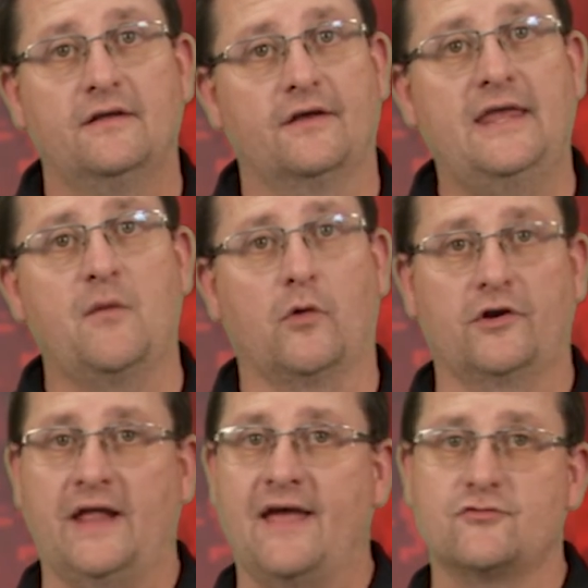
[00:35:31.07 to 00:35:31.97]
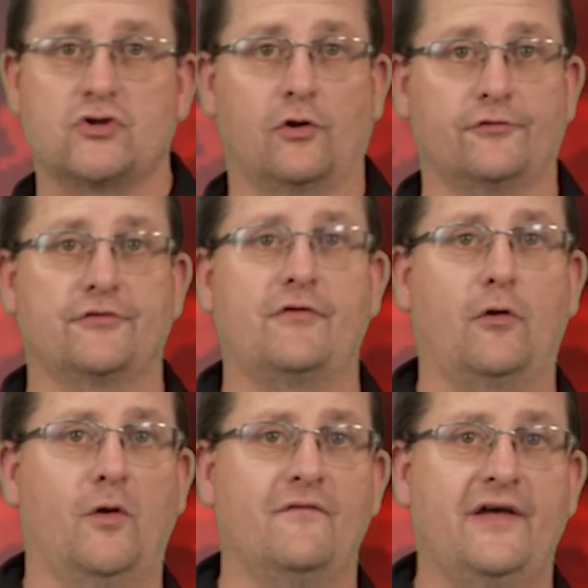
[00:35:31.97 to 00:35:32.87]
Again, we're going to have Charles
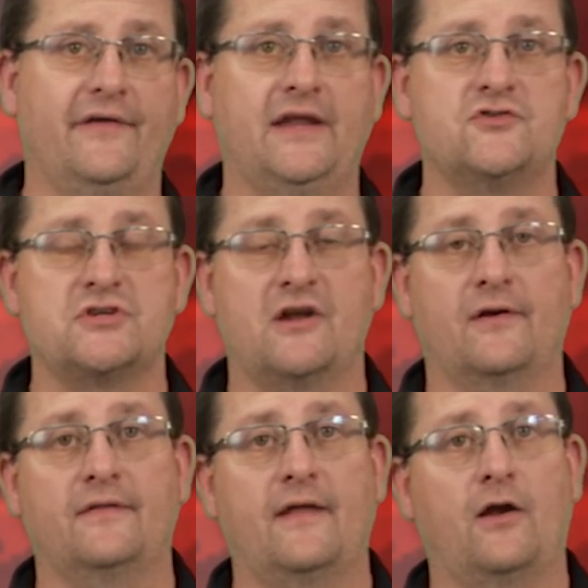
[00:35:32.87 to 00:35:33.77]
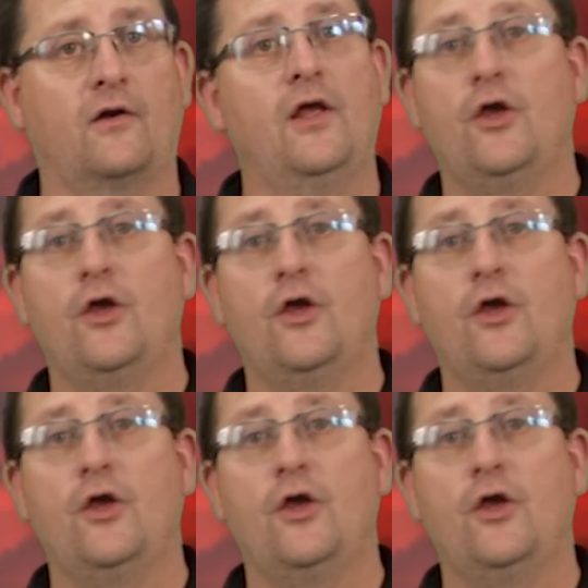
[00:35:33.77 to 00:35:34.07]
Navarro of Ellen Engineering there,